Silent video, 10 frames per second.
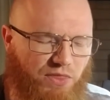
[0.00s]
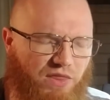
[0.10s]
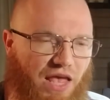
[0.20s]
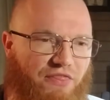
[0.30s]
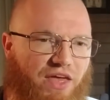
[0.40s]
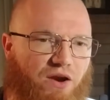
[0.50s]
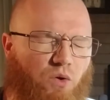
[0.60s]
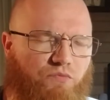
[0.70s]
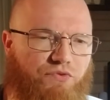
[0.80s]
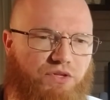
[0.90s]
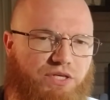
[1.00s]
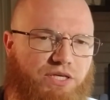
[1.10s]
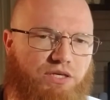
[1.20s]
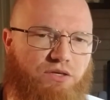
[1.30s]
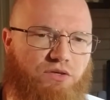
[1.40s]
and then
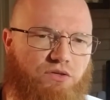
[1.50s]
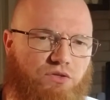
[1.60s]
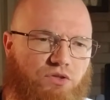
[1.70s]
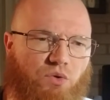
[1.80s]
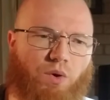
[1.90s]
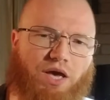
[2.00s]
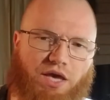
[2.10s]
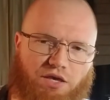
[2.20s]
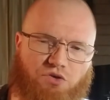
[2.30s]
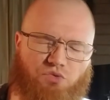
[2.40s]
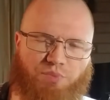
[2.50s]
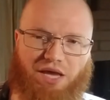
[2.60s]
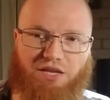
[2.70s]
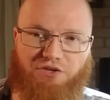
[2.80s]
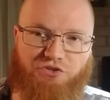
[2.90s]
hopefully the way you
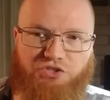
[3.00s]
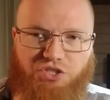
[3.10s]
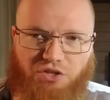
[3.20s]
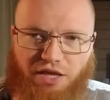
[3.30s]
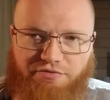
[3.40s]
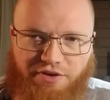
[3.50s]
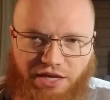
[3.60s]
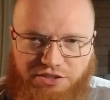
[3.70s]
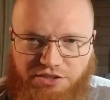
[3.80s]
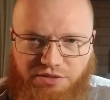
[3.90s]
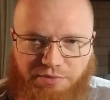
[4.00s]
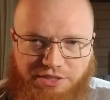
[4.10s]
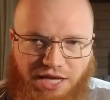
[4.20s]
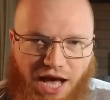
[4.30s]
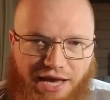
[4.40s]
painted your still life catches somebody's
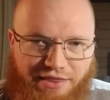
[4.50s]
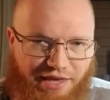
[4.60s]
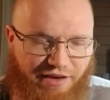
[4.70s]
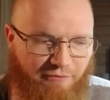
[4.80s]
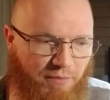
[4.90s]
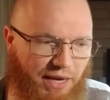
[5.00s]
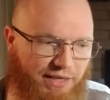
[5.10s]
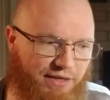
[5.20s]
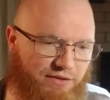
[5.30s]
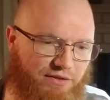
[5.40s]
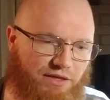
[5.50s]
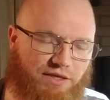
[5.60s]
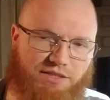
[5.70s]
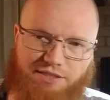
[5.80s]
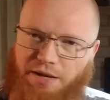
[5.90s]
eye and they have money and
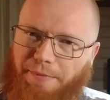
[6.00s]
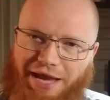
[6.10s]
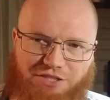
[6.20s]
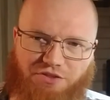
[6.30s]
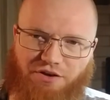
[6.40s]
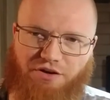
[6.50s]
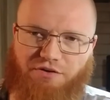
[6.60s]
it's going to match their